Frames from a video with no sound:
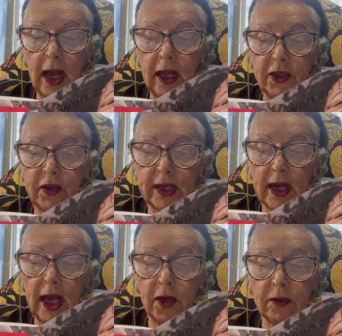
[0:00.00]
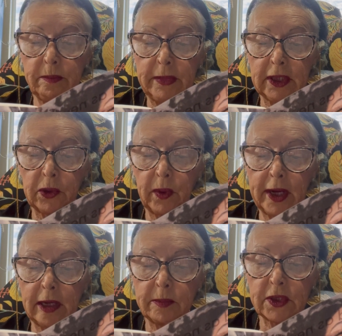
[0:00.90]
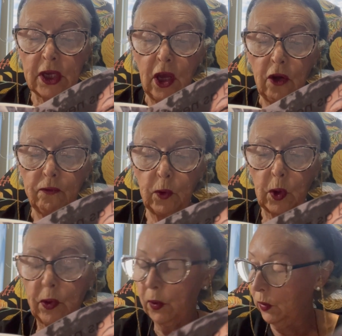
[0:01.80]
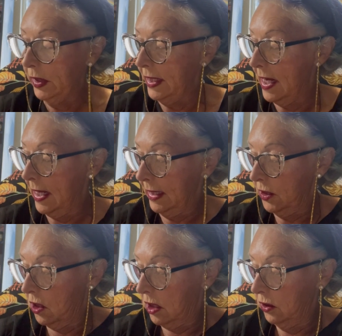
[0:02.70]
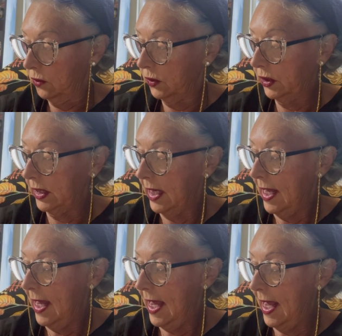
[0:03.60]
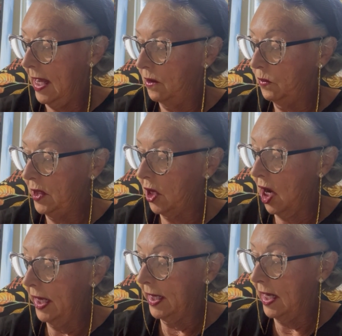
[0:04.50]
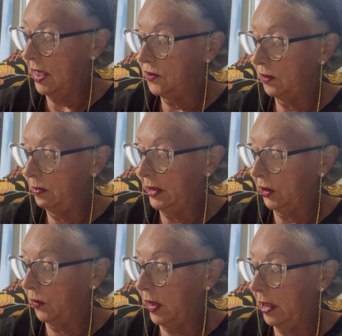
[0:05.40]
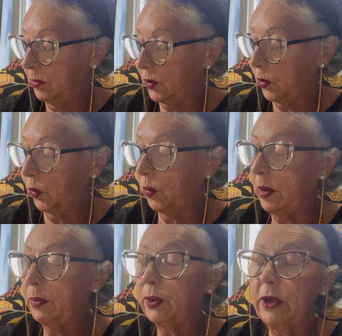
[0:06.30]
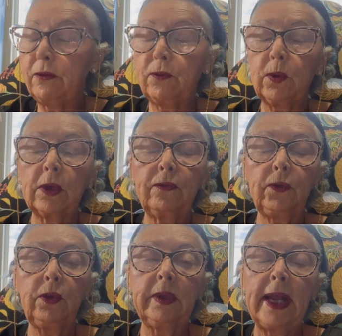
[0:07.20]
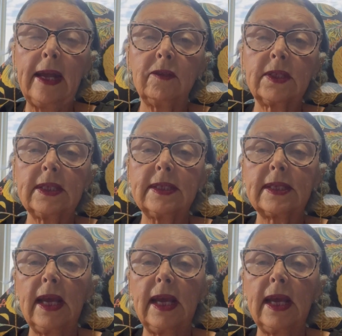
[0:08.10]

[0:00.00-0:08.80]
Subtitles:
you get 100 milligrams for $39, and we got 100 milligrams or 3.4 fluid ounces.